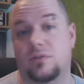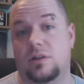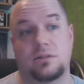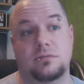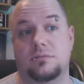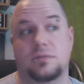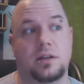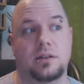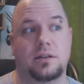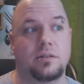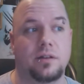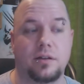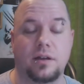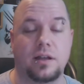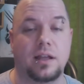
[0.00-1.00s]
I
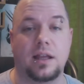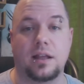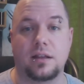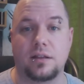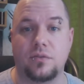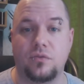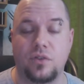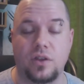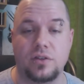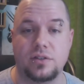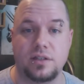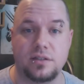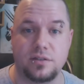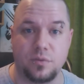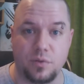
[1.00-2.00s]
don't know. I get
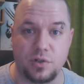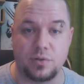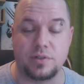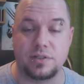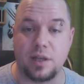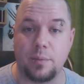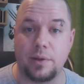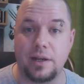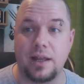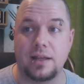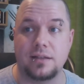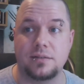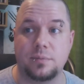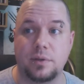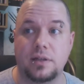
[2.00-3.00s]
confused as to which one's coming
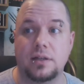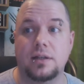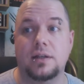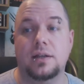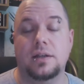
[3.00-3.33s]
next, but